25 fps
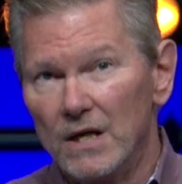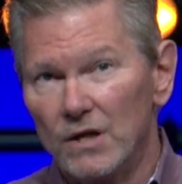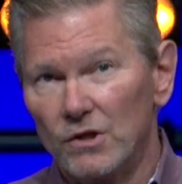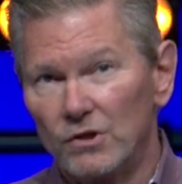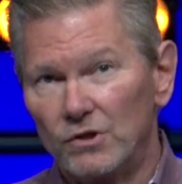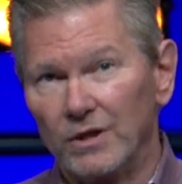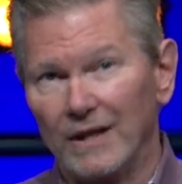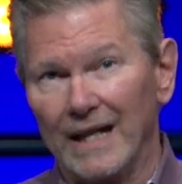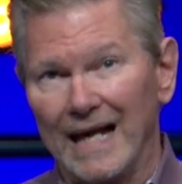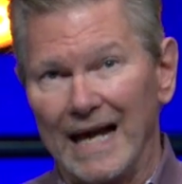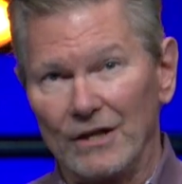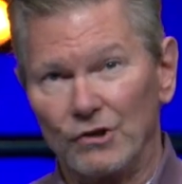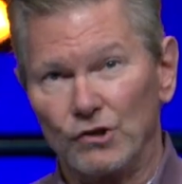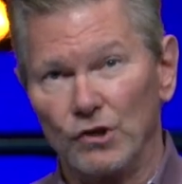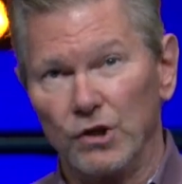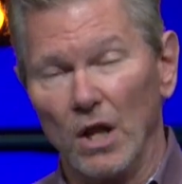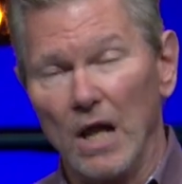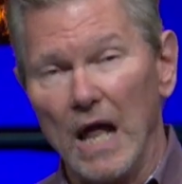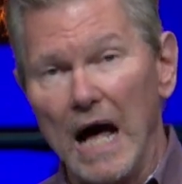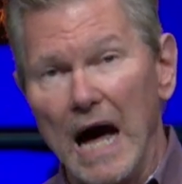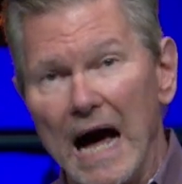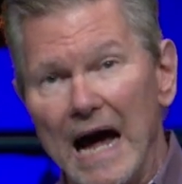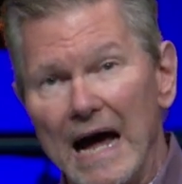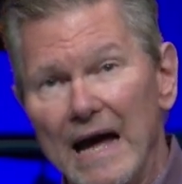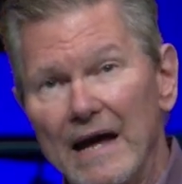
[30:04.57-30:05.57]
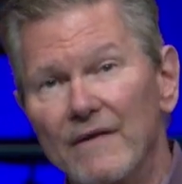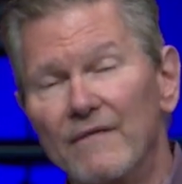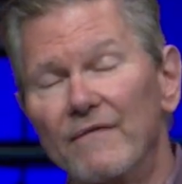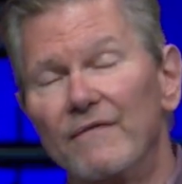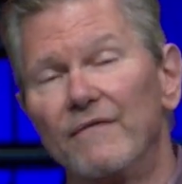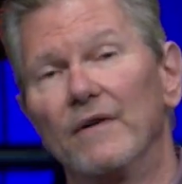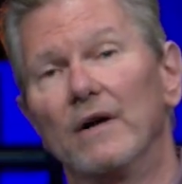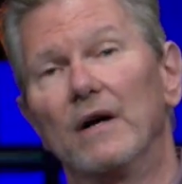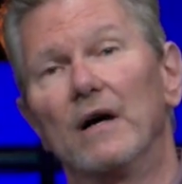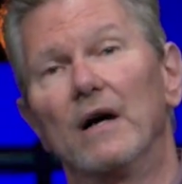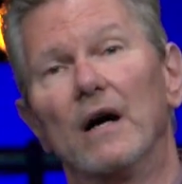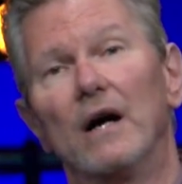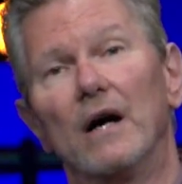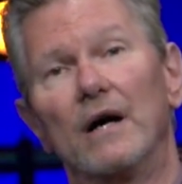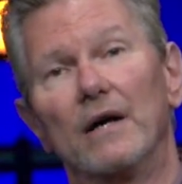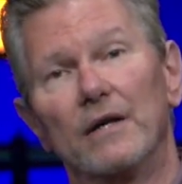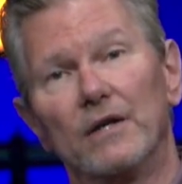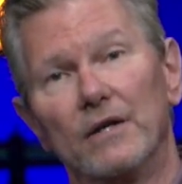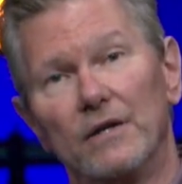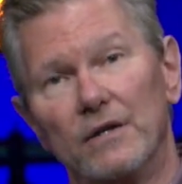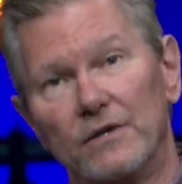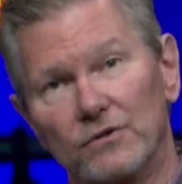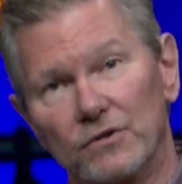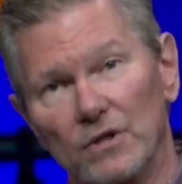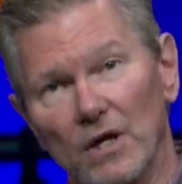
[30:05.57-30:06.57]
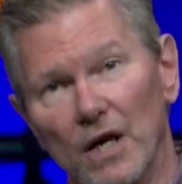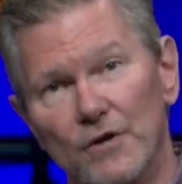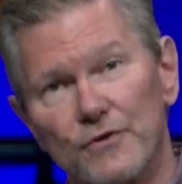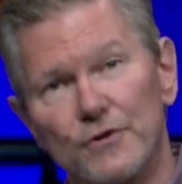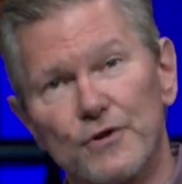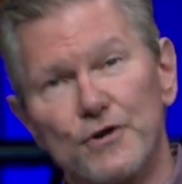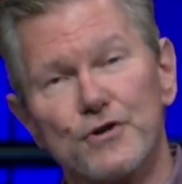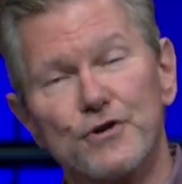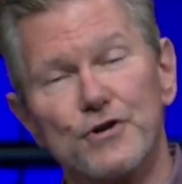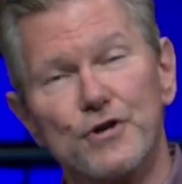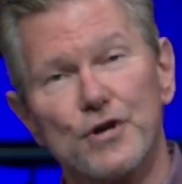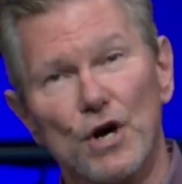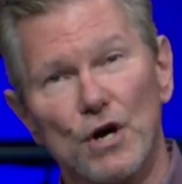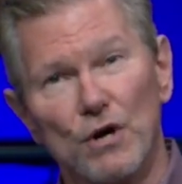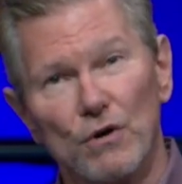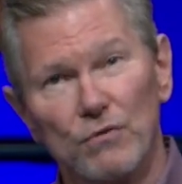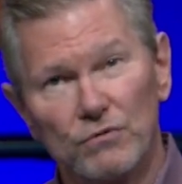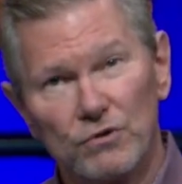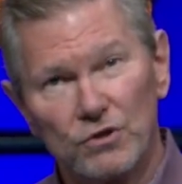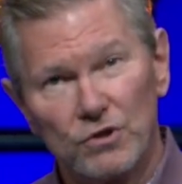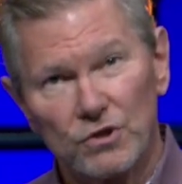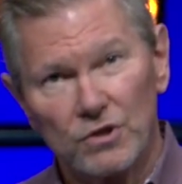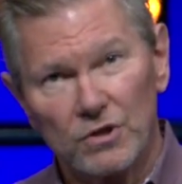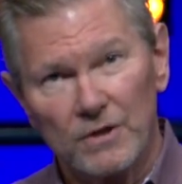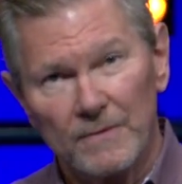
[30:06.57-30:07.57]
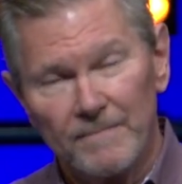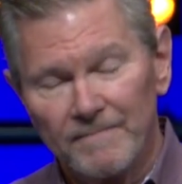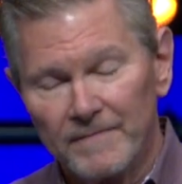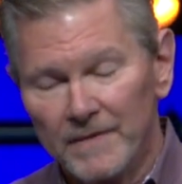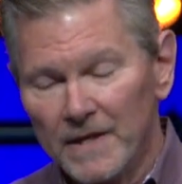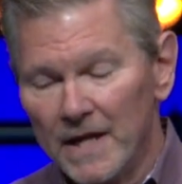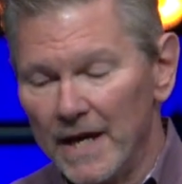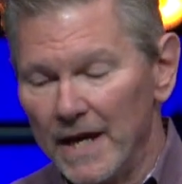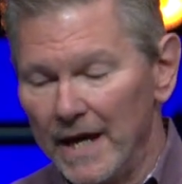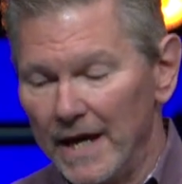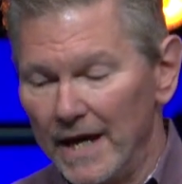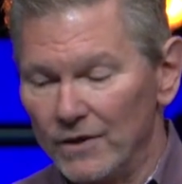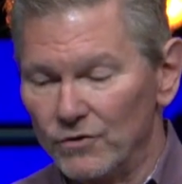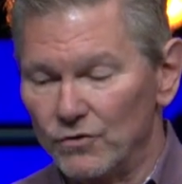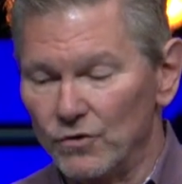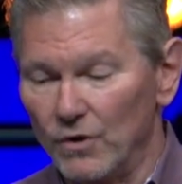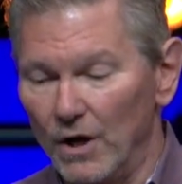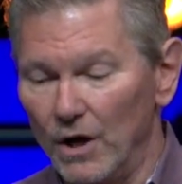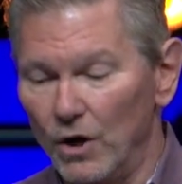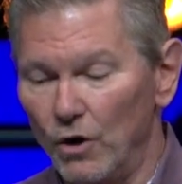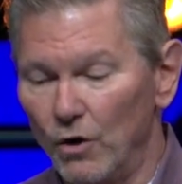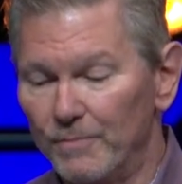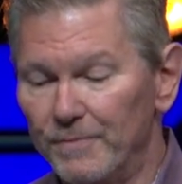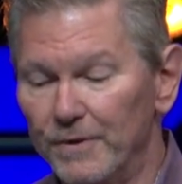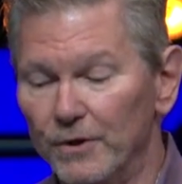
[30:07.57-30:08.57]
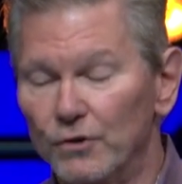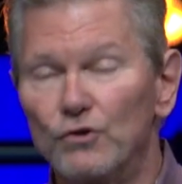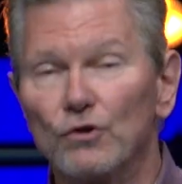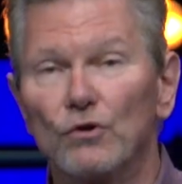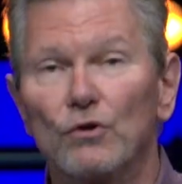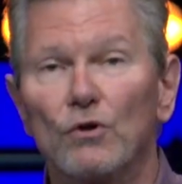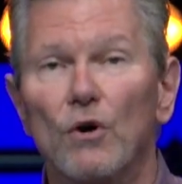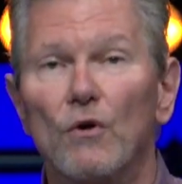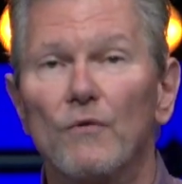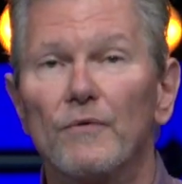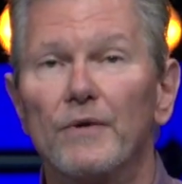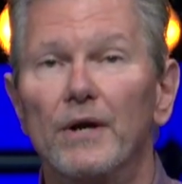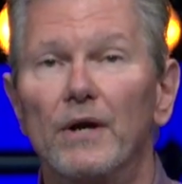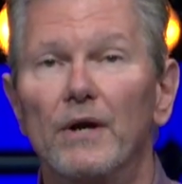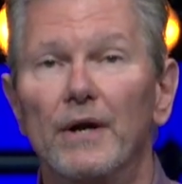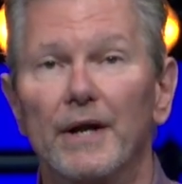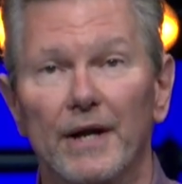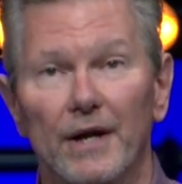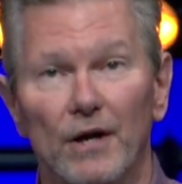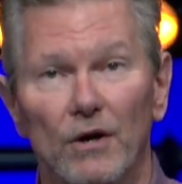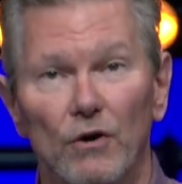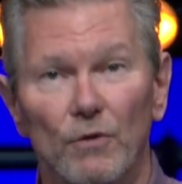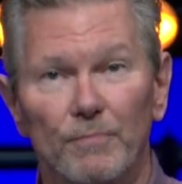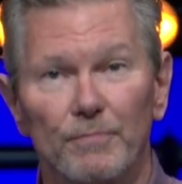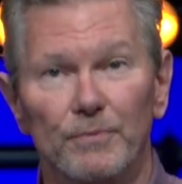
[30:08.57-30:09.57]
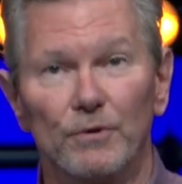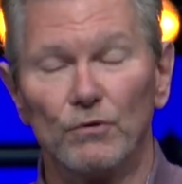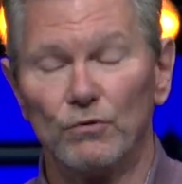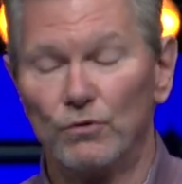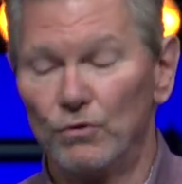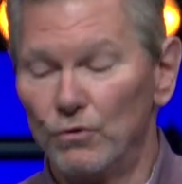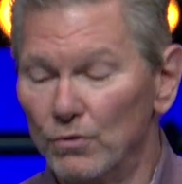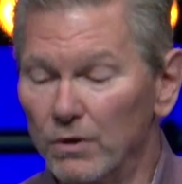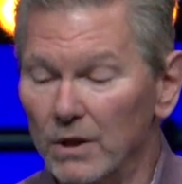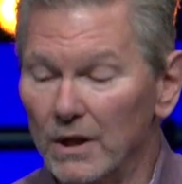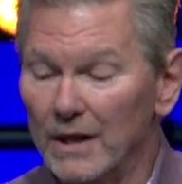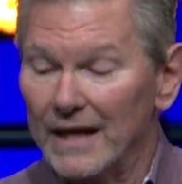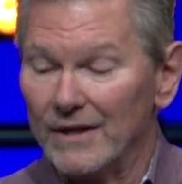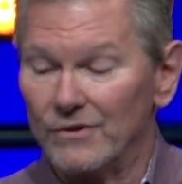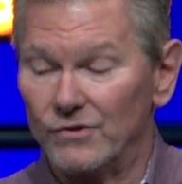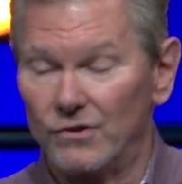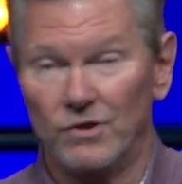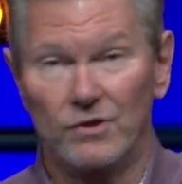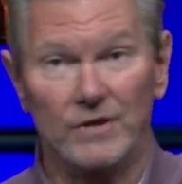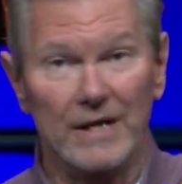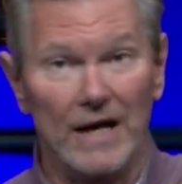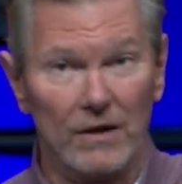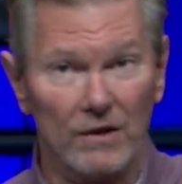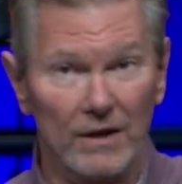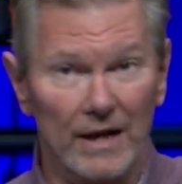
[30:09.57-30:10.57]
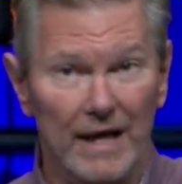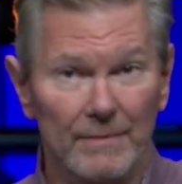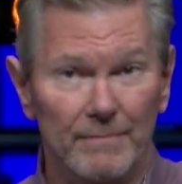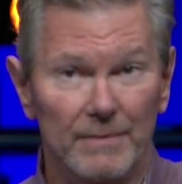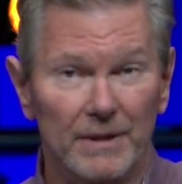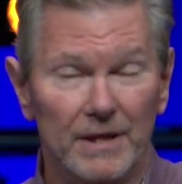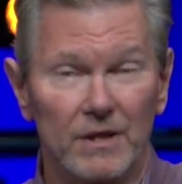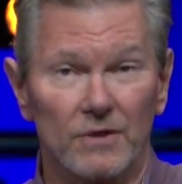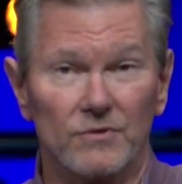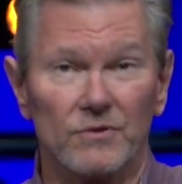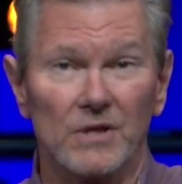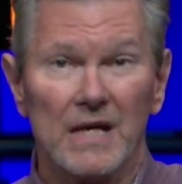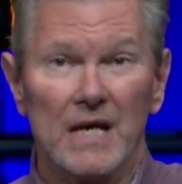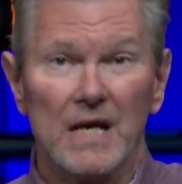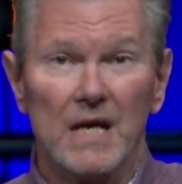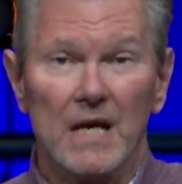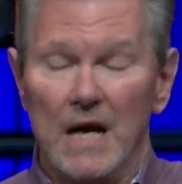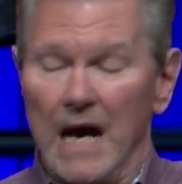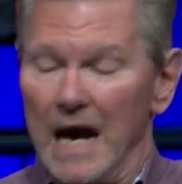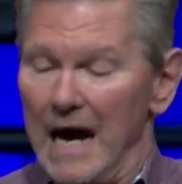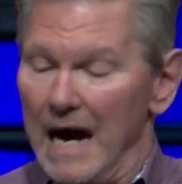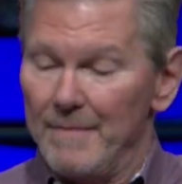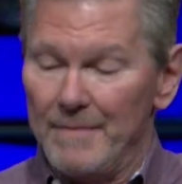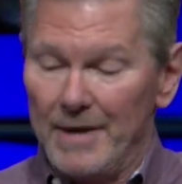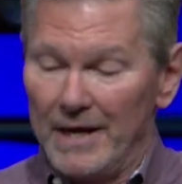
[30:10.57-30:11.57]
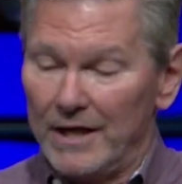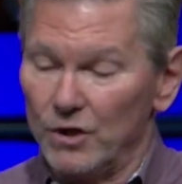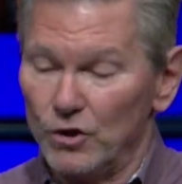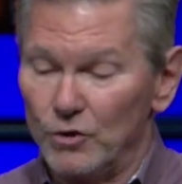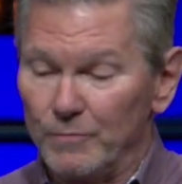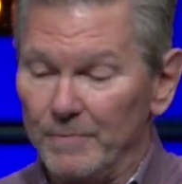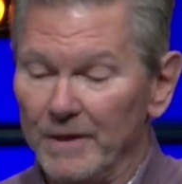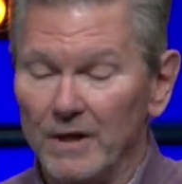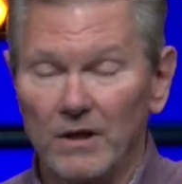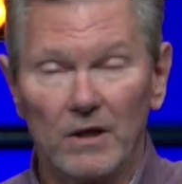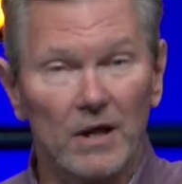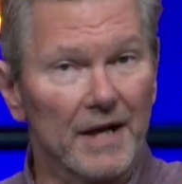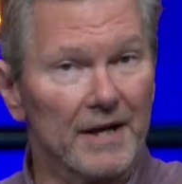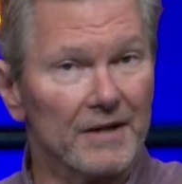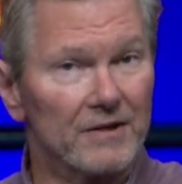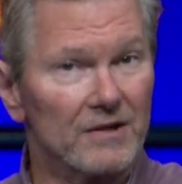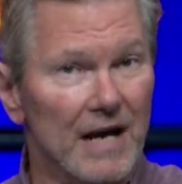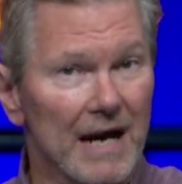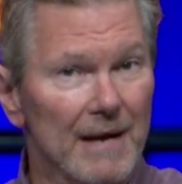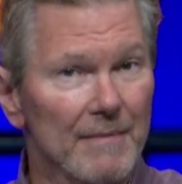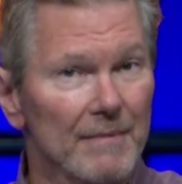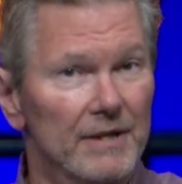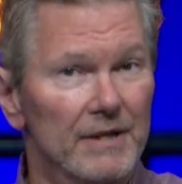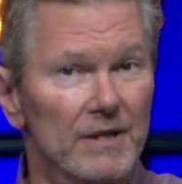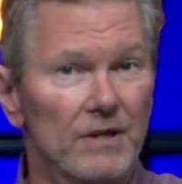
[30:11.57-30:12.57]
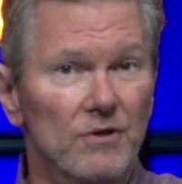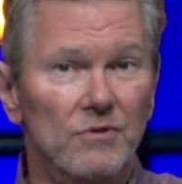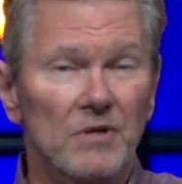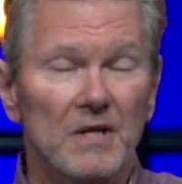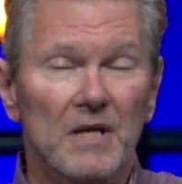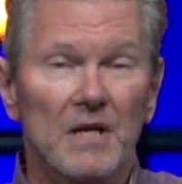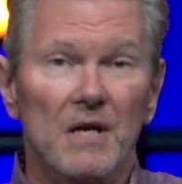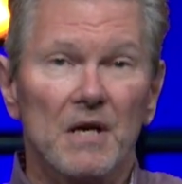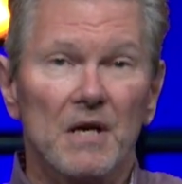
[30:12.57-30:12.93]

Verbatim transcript: slash live. Uh, it is under notes. And so I hope that you'll go there and I hope you'll utilize this outline because I'm not going to spend a lot of time on these,